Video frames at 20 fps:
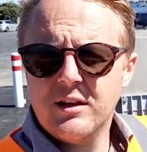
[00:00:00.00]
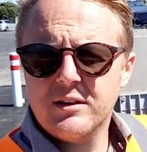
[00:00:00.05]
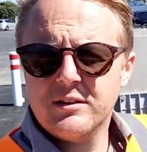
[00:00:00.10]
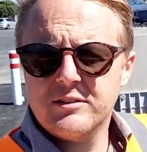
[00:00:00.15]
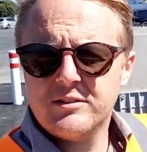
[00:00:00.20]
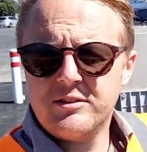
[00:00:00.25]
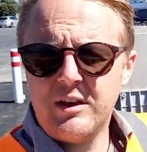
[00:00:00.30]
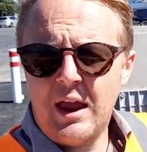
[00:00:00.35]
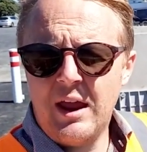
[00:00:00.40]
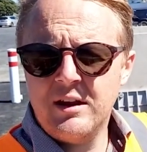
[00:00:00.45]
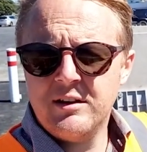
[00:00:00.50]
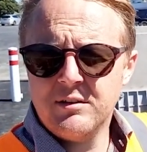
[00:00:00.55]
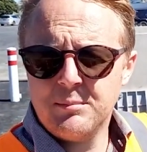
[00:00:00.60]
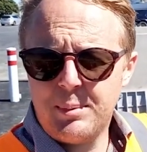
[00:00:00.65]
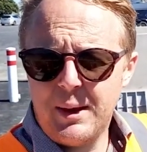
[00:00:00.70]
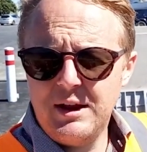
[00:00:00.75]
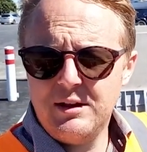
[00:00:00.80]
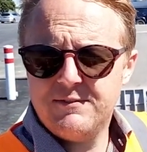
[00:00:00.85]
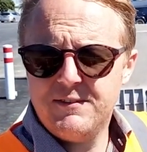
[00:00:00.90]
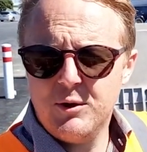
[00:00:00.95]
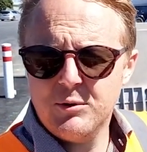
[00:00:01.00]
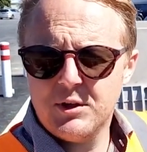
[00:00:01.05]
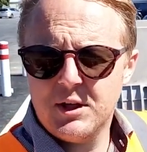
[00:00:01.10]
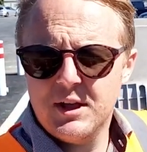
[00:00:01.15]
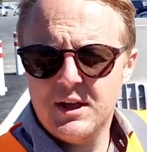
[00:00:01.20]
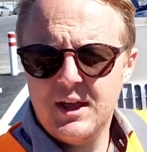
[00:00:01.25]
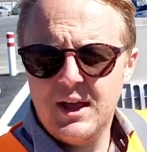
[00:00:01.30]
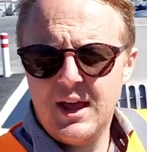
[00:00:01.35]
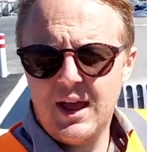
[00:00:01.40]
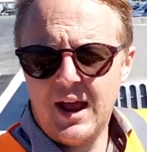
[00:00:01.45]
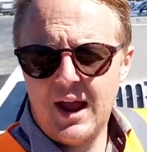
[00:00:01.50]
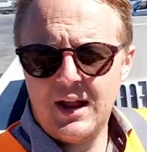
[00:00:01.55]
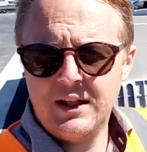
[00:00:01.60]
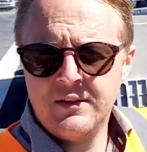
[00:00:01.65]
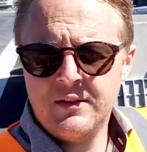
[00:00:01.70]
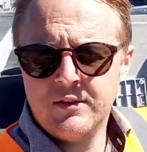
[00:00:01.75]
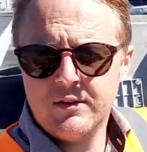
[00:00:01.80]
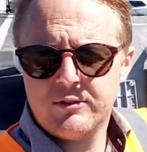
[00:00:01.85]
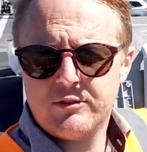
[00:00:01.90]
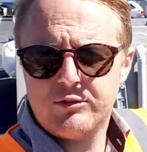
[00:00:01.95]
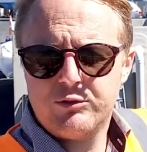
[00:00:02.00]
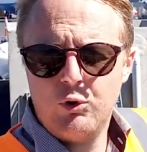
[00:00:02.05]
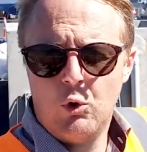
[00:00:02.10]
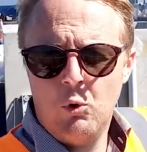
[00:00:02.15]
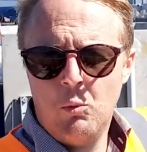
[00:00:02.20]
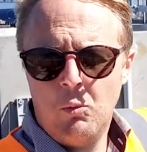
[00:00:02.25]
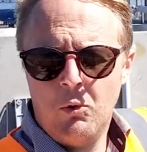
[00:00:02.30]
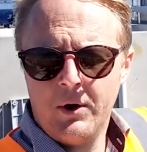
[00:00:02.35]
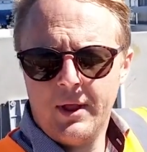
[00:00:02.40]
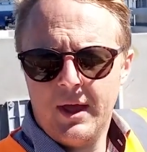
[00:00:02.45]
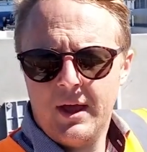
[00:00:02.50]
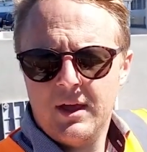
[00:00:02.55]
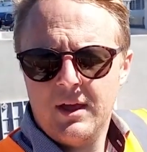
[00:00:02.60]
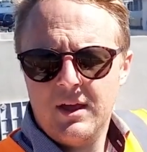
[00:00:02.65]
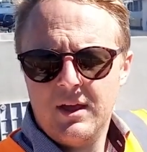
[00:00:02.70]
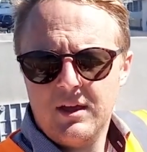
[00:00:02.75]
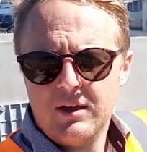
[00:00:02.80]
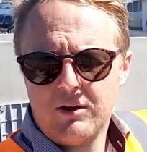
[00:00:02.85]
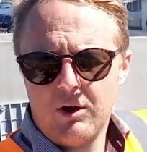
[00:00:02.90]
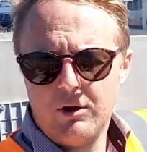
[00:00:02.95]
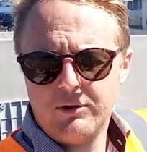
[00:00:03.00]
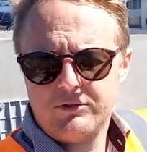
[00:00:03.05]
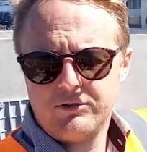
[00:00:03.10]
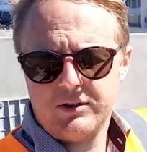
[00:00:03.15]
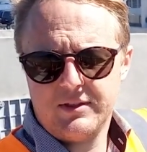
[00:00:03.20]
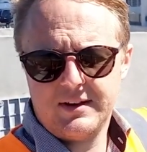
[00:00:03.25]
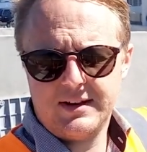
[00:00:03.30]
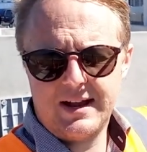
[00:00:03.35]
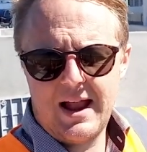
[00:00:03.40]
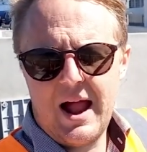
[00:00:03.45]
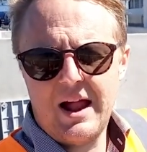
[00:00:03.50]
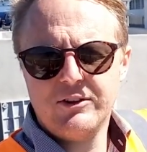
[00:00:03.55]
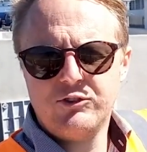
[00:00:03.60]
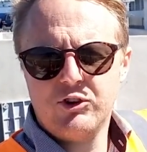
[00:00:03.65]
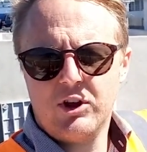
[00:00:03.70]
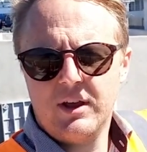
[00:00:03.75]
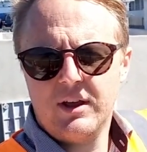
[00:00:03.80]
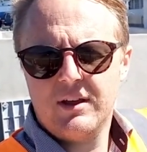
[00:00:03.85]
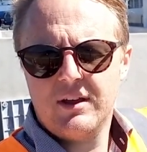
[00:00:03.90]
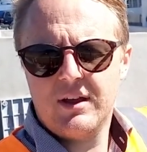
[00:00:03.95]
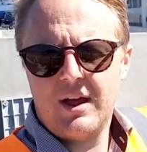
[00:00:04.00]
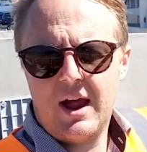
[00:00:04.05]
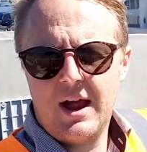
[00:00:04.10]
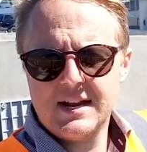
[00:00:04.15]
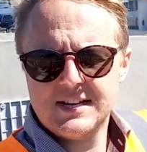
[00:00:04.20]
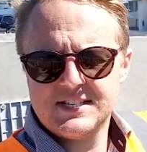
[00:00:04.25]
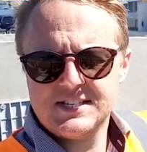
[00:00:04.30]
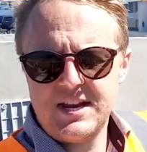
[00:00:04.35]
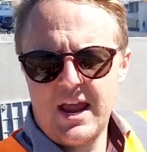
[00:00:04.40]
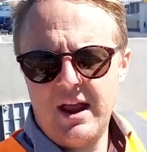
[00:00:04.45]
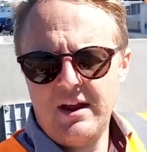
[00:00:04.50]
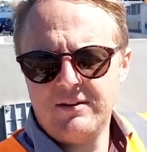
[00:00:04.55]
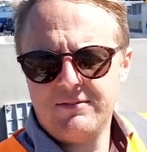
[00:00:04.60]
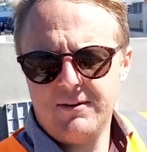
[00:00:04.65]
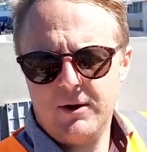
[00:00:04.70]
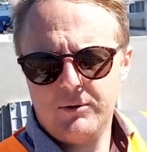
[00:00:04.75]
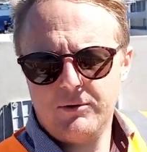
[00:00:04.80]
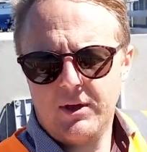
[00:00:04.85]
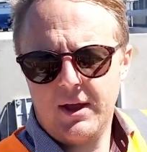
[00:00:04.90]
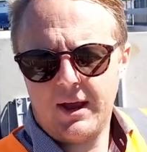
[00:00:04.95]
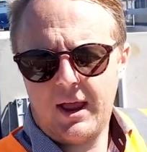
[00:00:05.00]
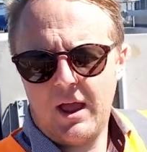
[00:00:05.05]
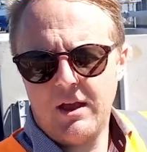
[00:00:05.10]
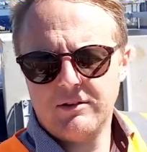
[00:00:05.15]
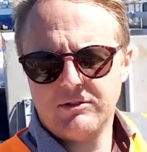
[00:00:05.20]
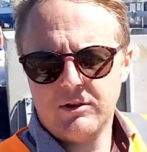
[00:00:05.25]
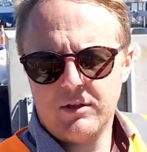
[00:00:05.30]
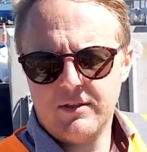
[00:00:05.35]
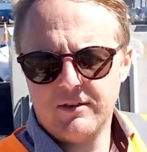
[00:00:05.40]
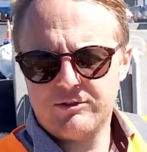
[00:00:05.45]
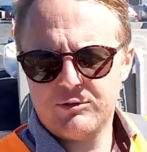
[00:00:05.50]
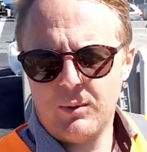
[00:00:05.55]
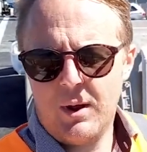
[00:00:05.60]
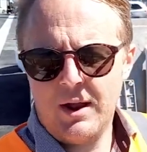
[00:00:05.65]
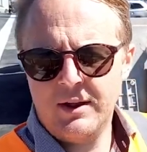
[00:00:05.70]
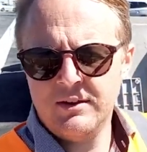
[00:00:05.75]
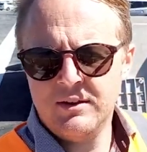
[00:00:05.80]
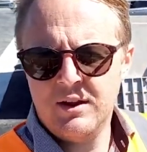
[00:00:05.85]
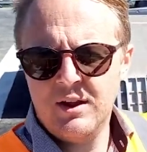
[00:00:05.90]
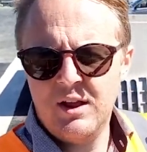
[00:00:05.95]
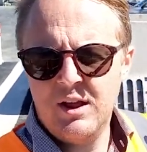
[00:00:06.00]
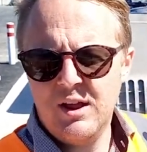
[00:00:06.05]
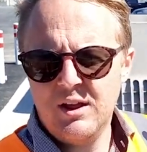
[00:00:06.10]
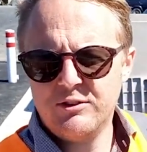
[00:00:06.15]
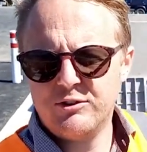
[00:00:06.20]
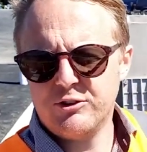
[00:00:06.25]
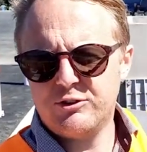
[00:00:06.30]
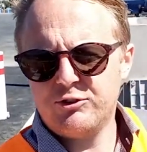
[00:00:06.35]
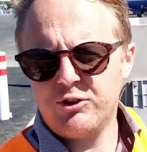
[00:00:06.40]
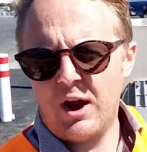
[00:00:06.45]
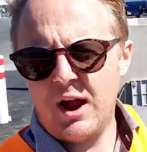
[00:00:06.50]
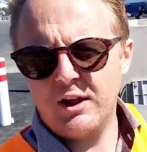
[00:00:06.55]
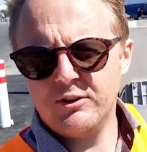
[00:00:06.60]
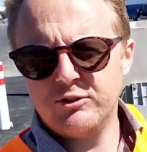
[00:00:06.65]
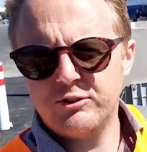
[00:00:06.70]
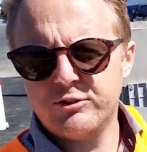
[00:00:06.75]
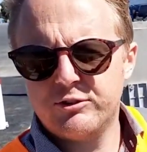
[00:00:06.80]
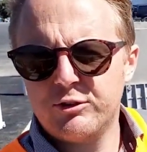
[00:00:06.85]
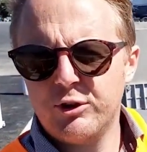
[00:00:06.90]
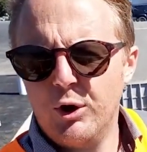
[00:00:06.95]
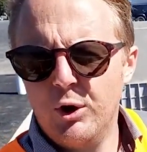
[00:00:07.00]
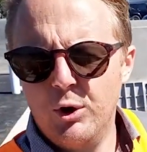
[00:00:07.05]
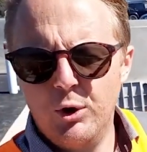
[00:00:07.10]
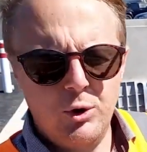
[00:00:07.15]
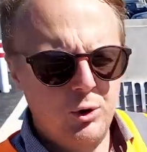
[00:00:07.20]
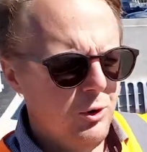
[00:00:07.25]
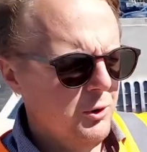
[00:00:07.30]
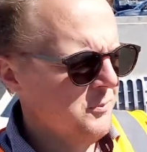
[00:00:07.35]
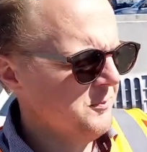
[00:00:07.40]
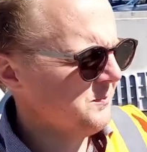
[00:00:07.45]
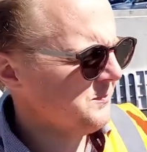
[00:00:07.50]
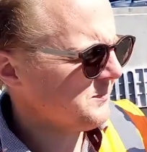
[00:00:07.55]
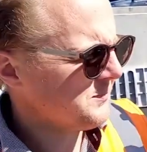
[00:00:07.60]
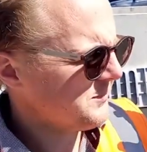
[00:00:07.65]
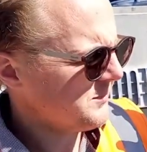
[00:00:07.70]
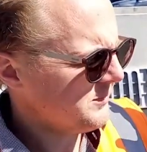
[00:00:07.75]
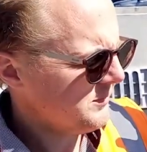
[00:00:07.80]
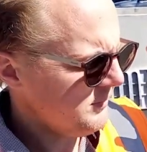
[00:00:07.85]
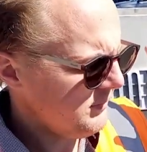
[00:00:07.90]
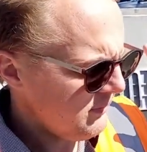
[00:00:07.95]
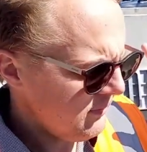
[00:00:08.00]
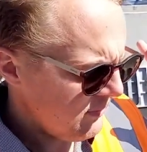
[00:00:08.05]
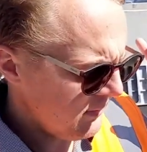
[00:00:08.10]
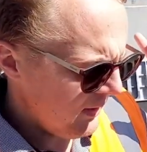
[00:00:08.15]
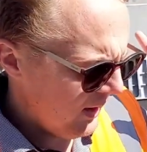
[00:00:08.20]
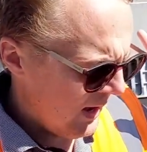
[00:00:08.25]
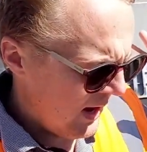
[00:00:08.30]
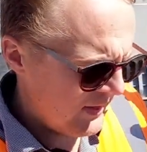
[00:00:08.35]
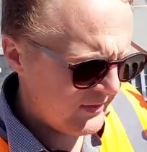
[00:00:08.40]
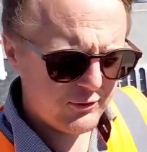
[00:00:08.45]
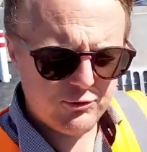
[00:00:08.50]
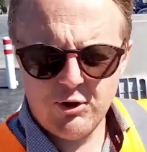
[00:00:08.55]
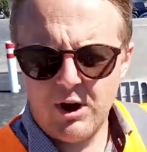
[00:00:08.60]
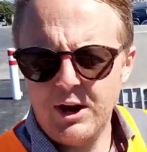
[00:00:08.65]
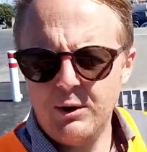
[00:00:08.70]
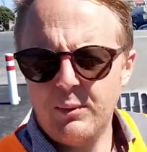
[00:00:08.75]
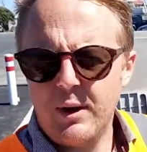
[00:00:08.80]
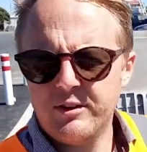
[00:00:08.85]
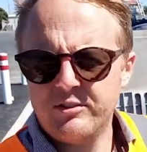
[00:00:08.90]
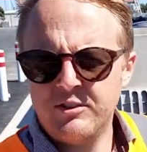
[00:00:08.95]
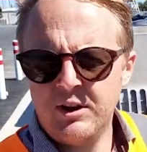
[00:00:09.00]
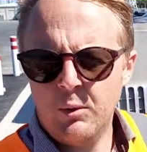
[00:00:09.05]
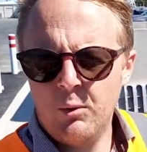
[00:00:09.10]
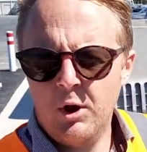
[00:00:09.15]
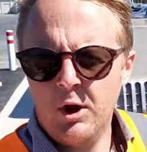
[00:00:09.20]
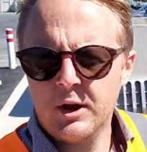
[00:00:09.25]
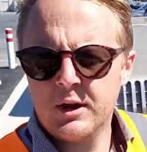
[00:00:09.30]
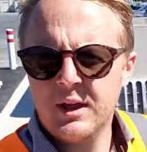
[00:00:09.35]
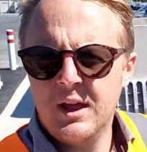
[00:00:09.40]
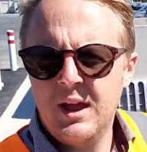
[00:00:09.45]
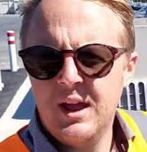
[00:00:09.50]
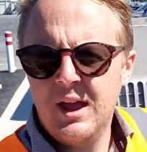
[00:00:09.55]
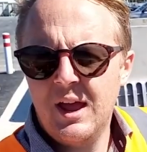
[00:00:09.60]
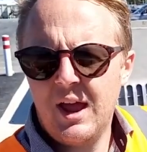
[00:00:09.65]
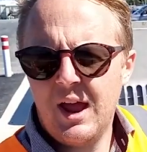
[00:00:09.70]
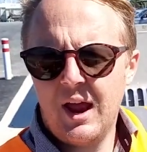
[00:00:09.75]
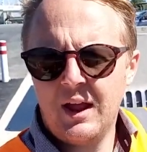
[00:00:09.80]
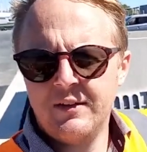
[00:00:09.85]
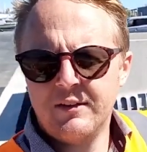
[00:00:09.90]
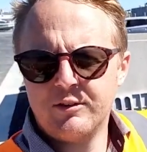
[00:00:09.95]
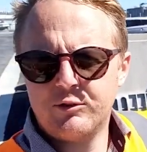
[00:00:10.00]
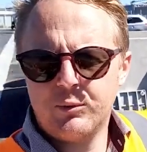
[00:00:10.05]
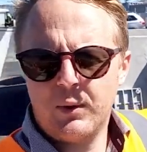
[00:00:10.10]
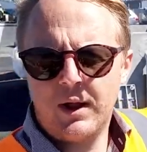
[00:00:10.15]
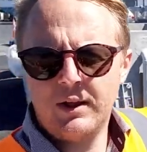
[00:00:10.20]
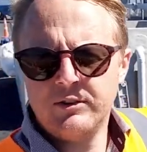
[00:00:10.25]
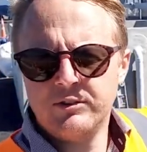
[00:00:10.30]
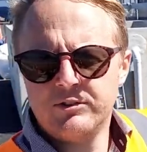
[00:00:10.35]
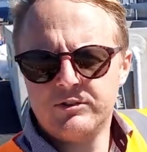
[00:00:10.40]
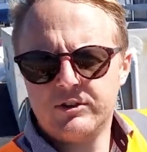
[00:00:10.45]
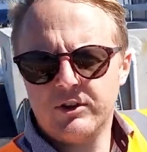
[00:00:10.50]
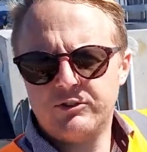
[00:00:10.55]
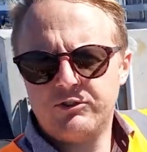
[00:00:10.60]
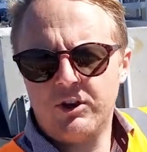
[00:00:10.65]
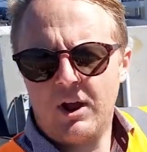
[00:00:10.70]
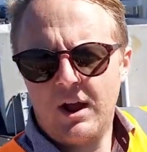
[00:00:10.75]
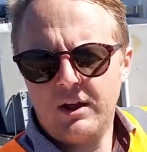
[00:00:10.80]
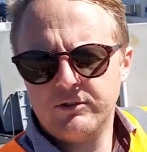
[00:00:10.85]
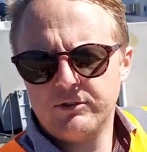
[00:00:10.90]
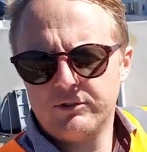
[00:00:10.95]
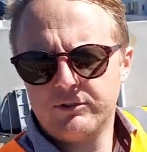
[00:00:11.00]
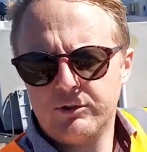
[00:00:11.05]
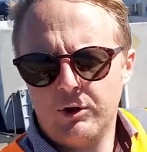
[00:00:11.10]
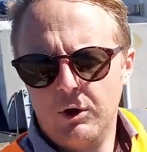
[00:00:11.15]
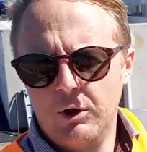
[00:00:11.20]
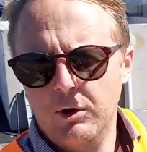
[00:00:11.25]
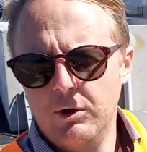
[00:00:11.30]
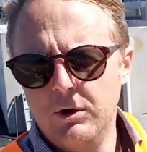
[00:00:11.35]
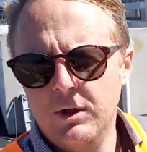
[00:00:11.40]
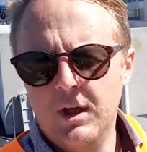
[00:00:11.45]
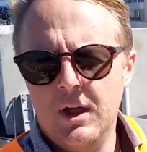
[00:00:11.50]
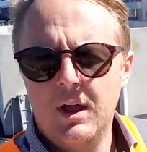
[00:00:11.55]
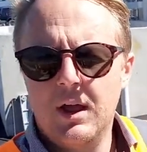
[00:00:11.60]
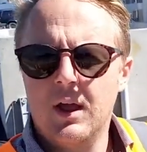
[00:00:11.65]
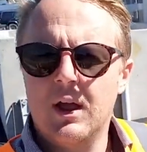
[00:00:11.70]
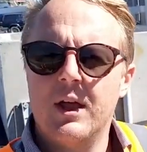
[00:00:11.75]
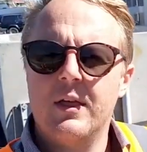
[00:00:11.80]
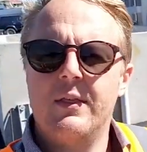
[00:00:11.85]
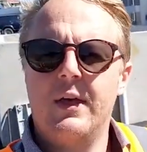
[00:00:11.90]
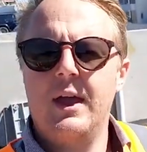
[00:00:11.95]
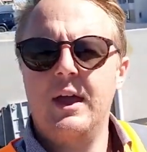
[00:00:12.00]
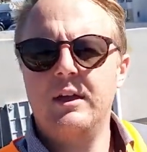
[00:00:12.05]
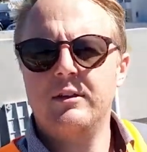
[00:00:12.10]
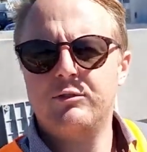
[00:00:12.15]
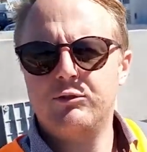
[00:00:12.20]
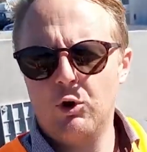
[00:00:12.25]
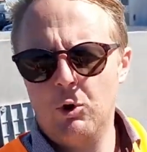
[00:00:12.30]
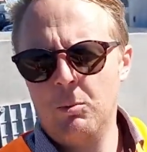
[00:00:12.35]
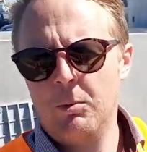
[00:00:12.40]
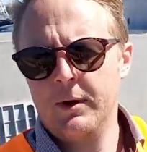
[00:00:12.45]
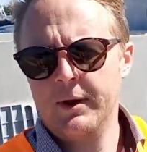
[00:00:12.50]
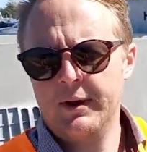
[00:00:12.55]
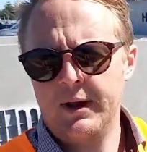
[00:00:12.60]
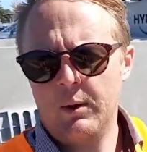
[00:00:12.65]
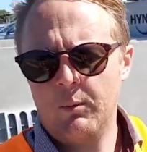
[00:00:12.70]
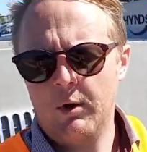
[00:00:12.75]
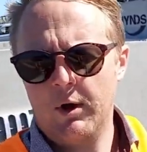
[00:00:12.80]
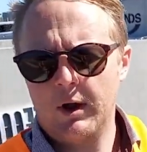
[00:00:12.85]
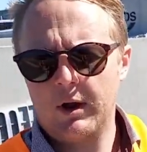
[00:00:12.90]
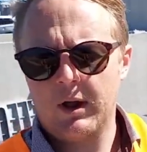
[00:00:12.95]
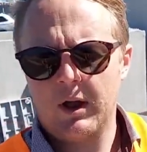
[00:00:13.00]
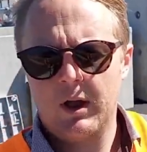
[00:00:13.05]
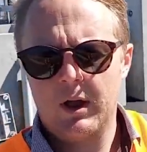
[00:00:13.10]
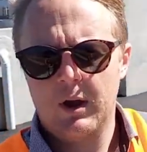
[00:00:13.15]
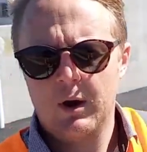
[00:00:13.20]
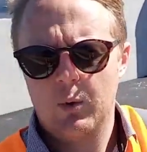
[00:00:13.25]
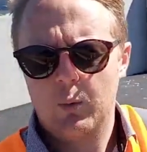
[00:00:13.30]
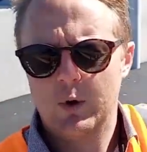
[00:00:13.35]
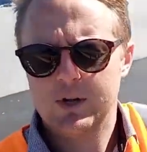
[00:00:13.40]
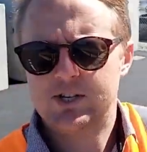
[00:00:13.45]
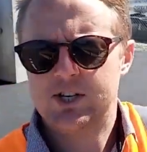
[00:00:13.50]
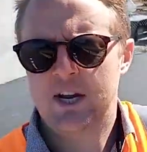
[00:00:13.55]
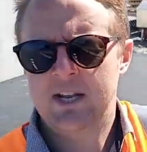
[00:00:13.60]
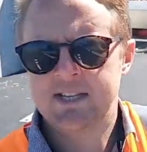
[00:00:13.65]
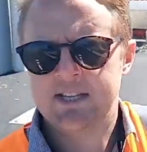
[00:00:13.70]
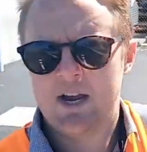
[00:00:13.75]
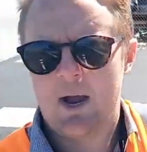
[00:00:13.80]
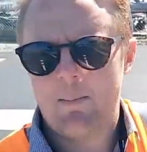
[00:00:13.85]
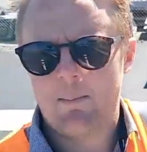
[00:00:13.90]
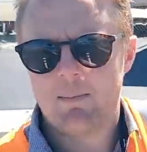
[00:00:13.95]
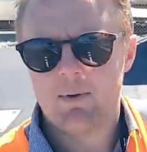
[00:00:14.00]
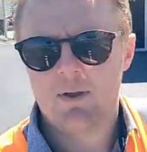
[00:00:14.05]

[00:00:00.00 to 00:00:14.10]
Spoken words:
sand and peat filter, and the stormwater goes to the larger sand filter. Okay, so this one discharges to the trade waste network, and this one discharges to the stormwater network, which ends up